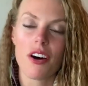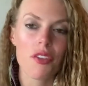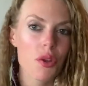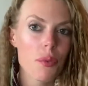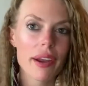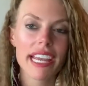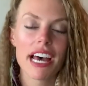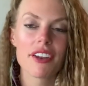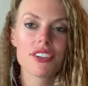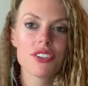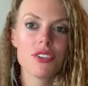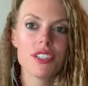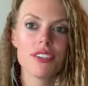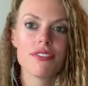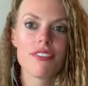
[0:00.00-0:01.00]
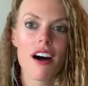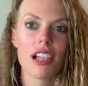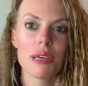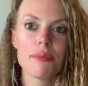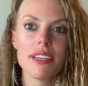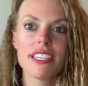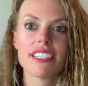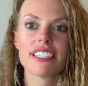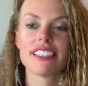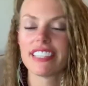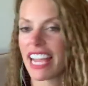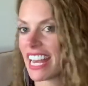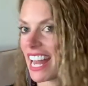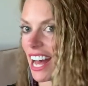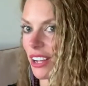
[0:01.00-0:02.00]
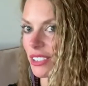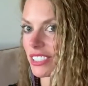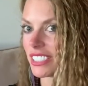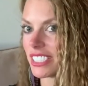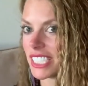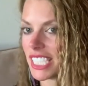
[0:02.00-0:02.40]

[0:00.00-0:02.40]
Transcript: on the way out to the Folly Beach Lighthouse.